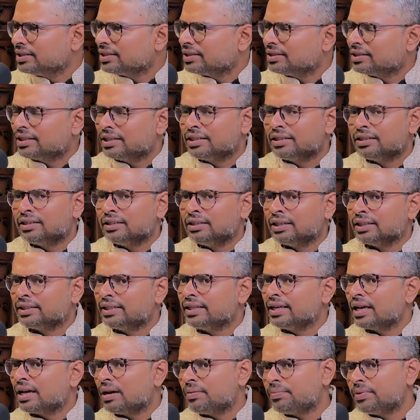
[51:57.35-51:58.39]
and then
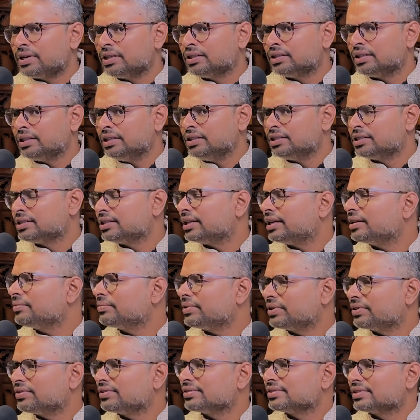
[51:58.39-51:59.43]
nothing happened in the engineering
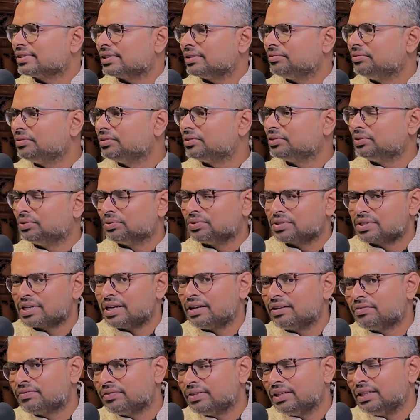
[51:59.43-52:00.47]
because those
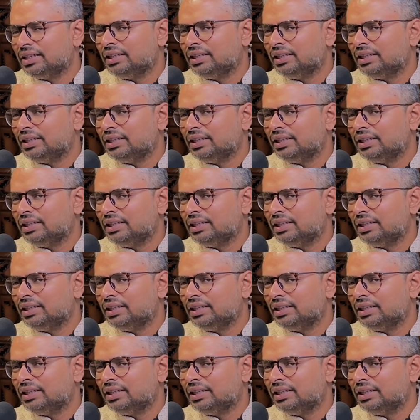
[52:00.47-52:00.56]
kind of